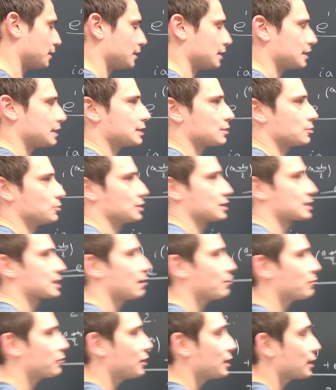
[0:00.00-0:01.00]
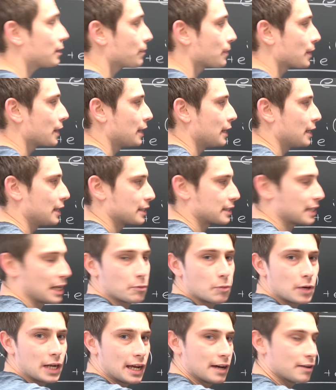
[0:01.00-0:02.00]
e to the something. Then
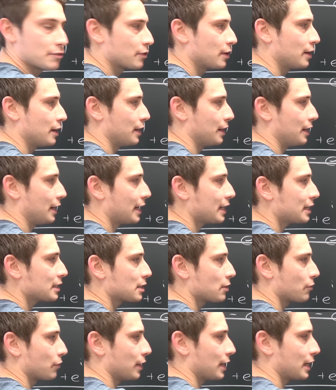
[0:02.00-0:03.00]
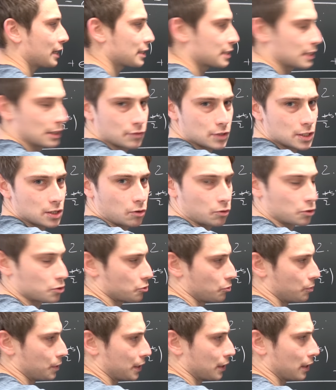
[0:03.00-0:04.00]
we have negative and negative is going
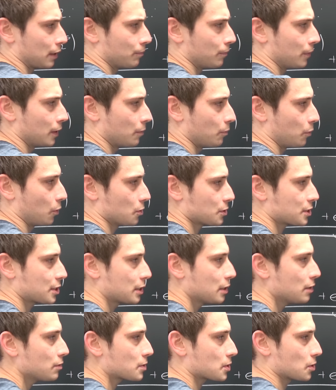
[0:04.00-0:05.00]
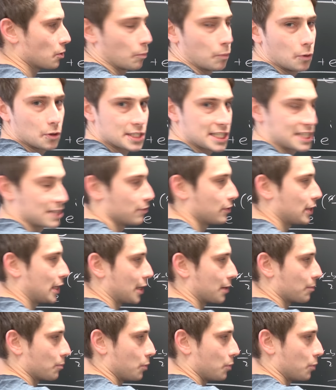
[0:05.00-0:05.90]
to become positive. So positive i and